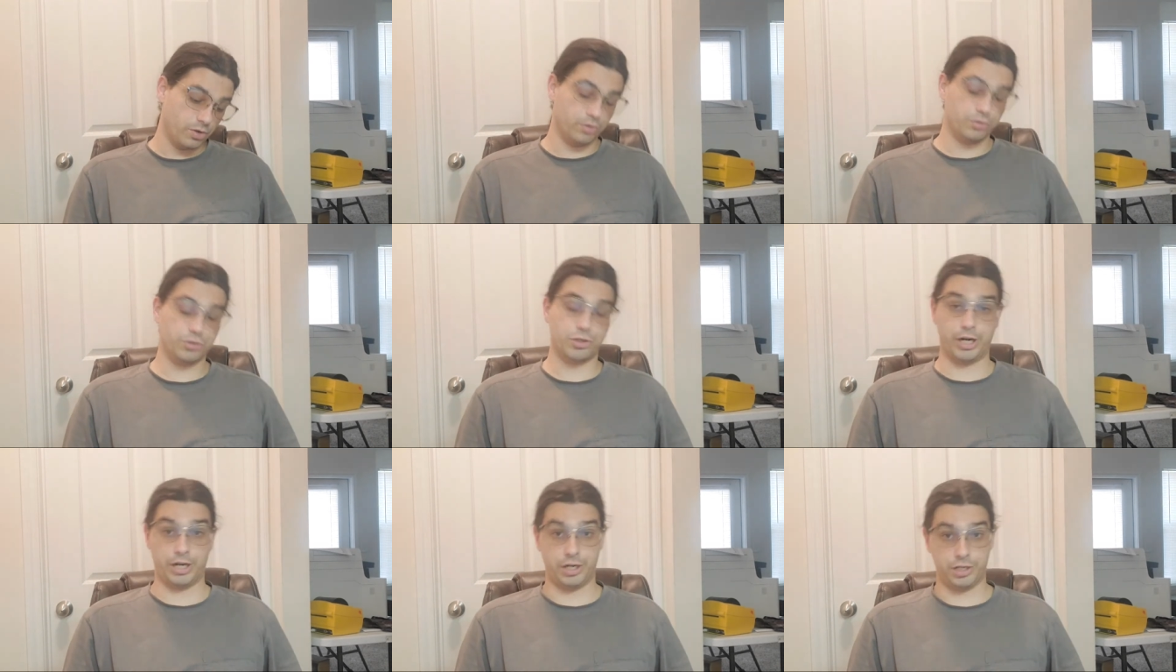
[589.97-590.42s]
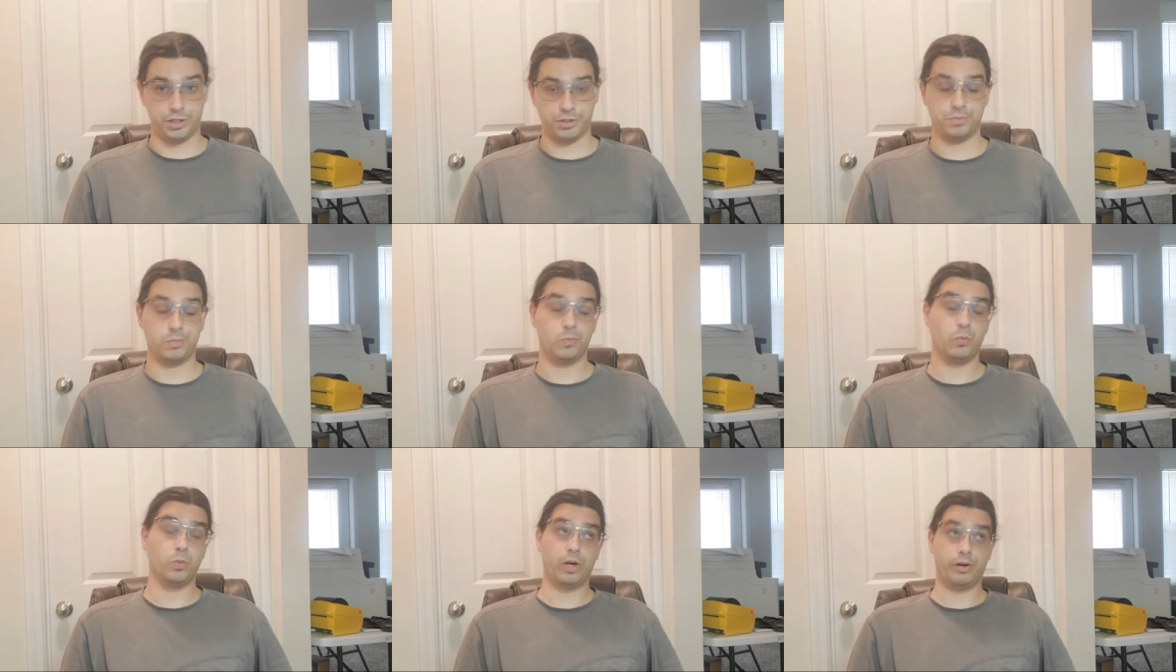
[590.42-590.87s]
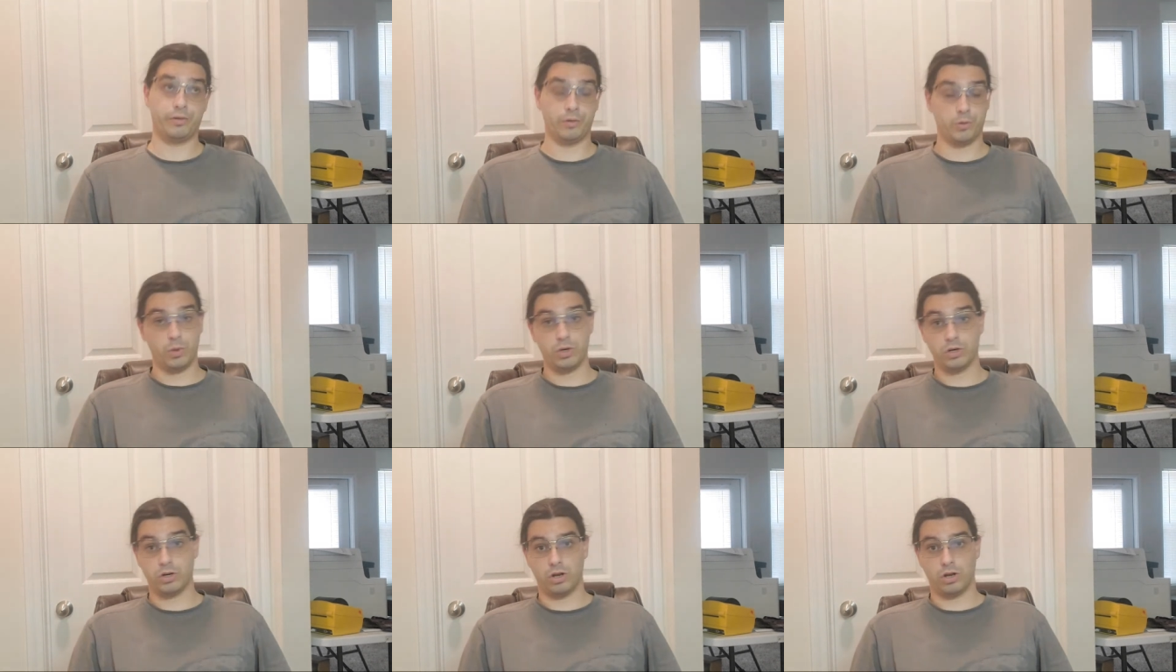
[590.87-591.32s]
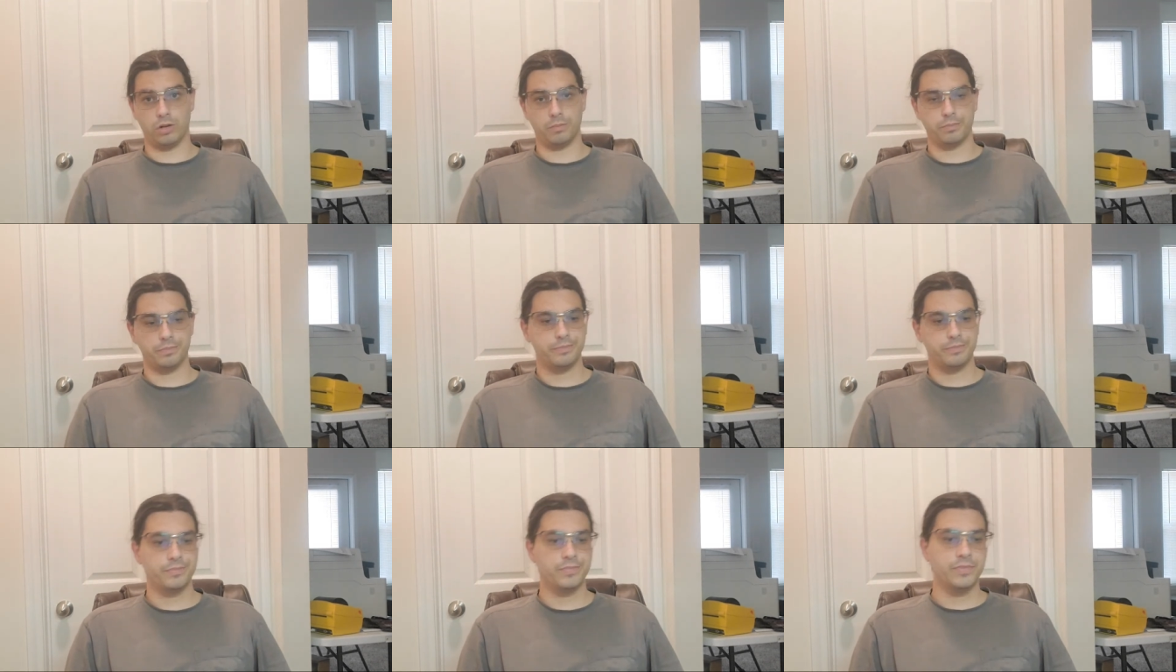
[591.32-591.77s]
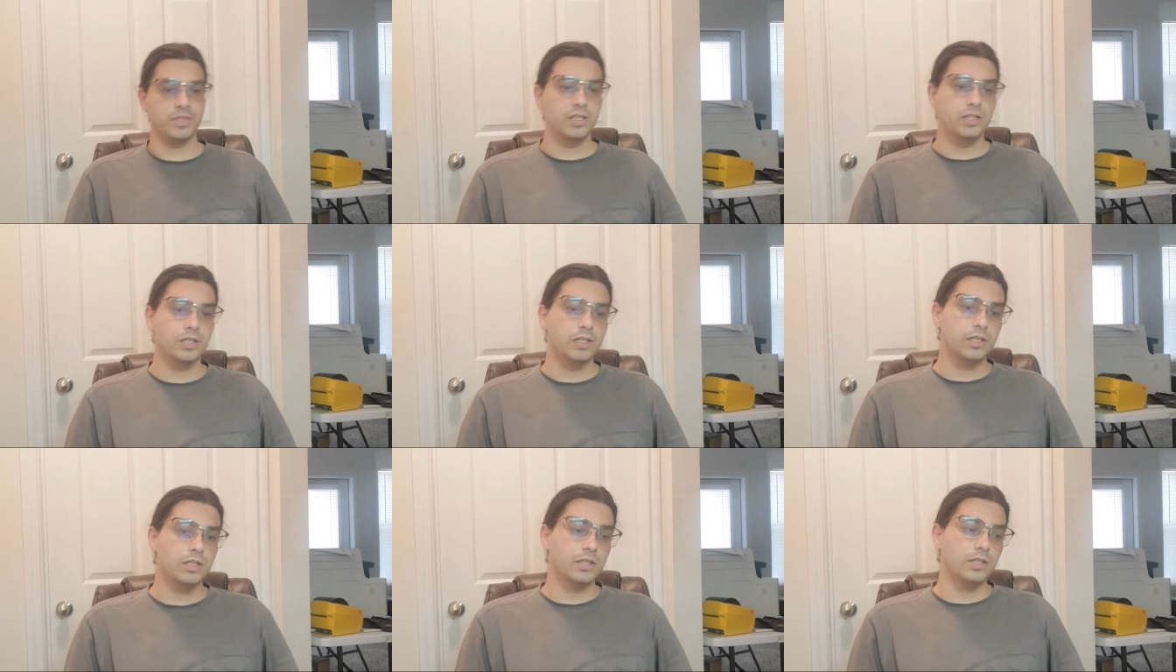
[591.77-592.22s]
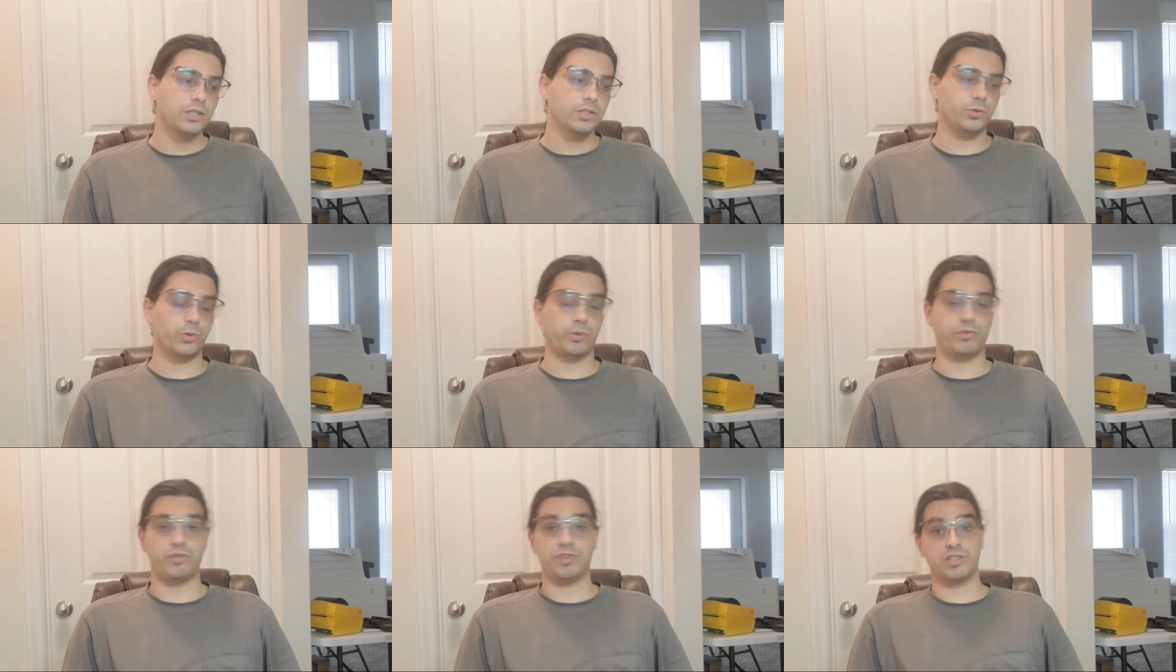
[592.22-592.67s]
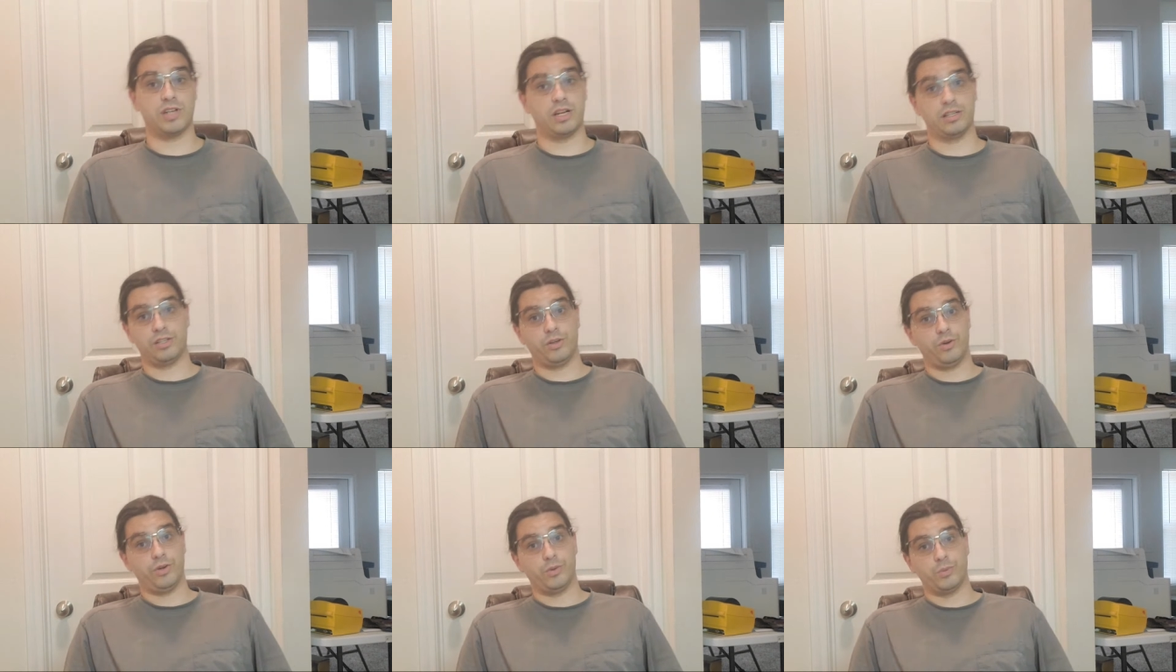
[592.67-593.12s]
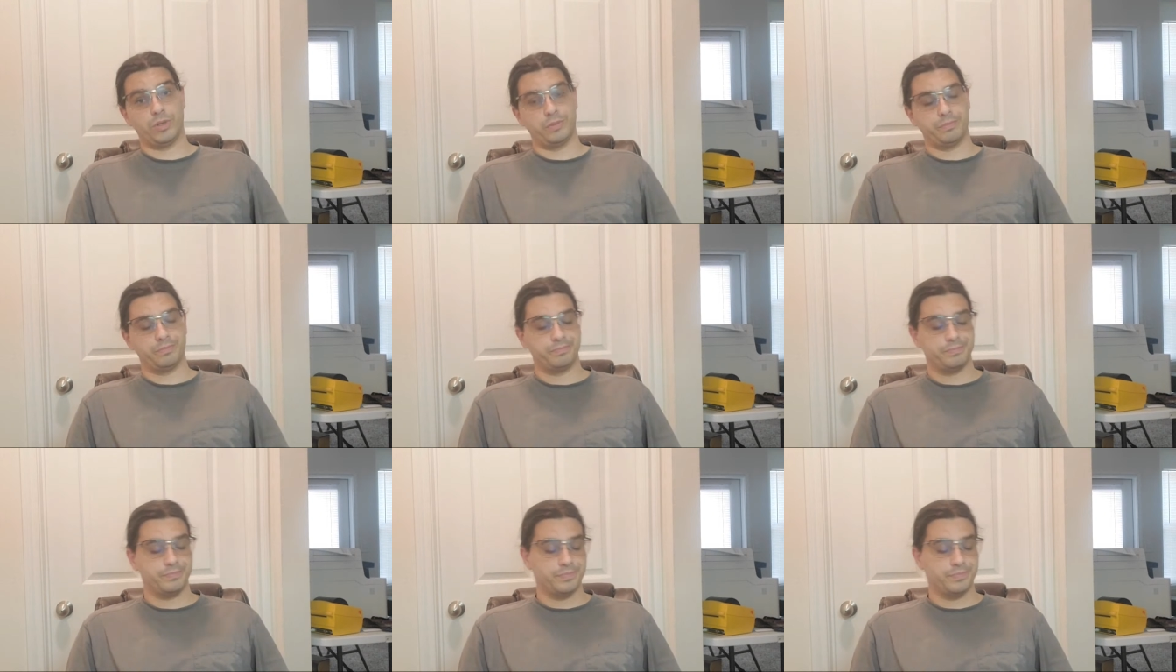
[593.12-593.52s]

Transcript: Trainers, whatever you want to call them. Swift is not the only one.